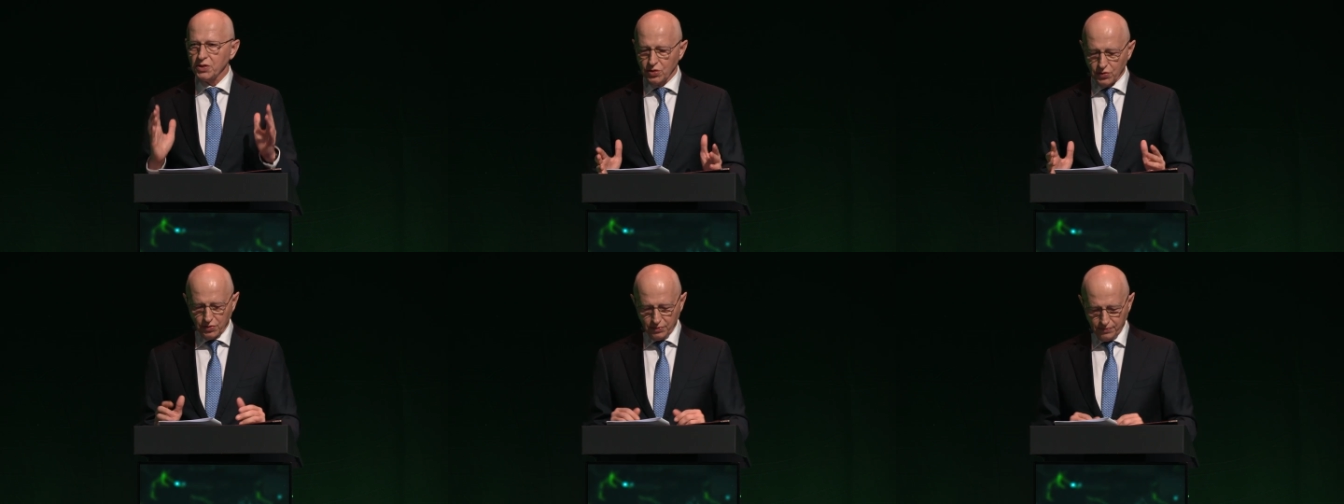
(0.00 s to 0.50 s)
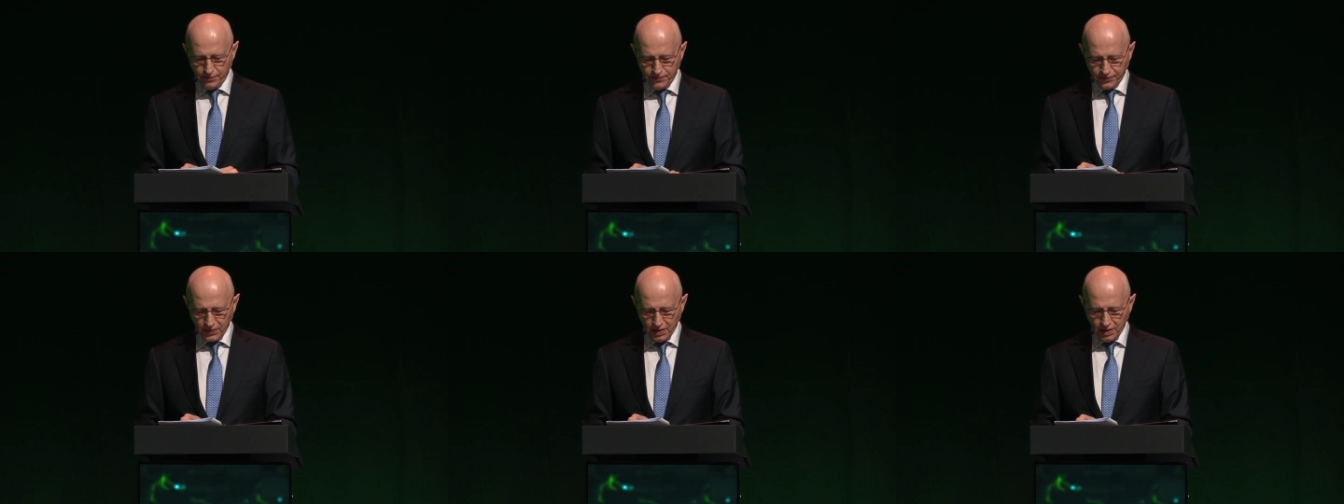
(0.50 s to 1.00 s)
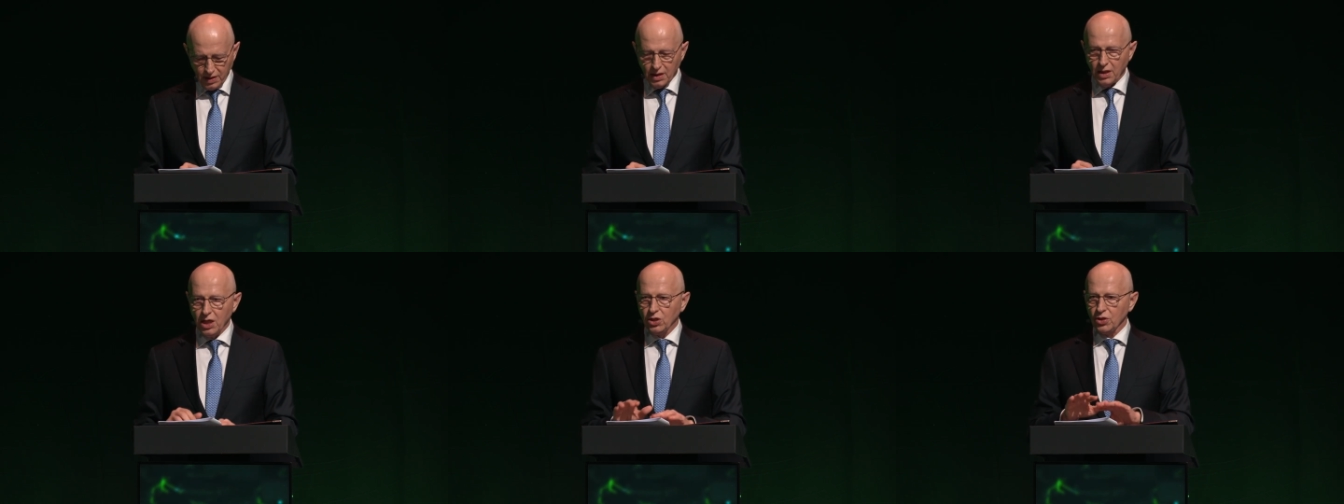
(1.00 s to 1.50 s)
soon,
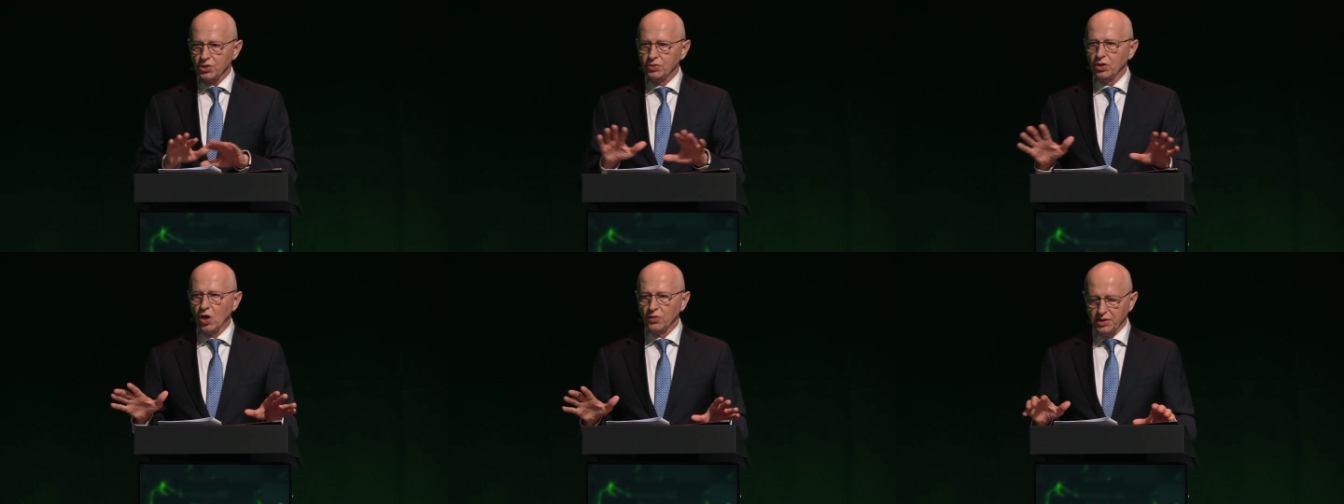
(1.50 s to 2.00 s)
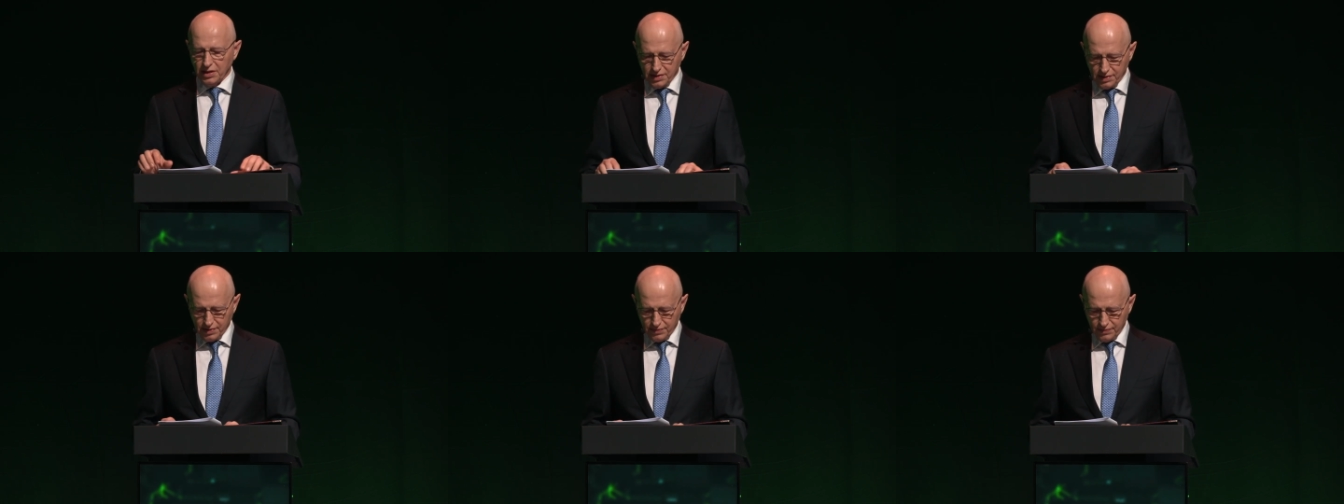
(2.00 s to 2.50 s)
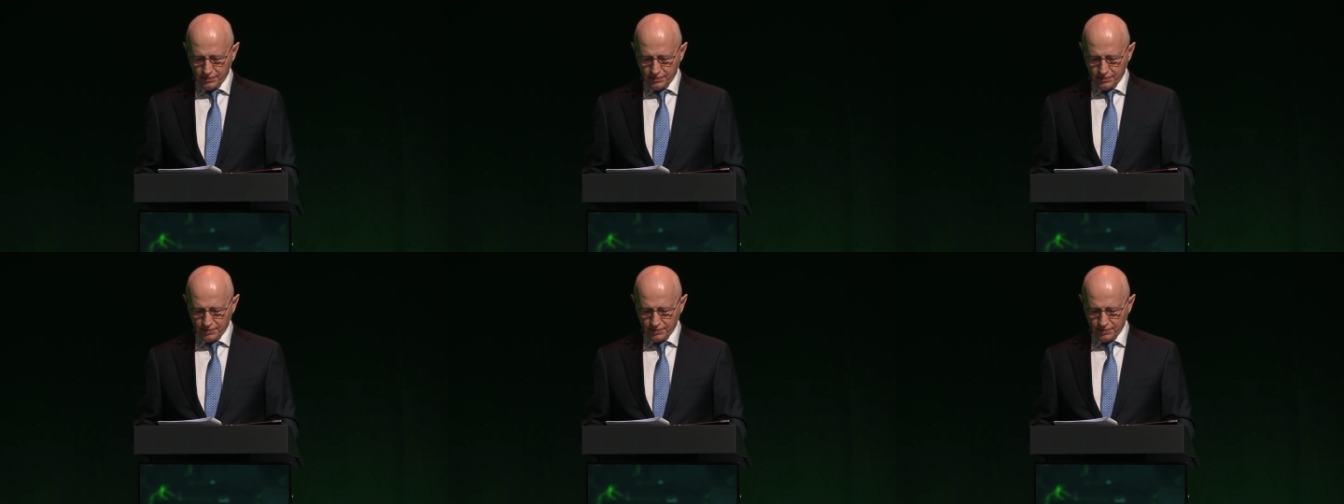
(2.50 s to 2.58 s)
across two continents.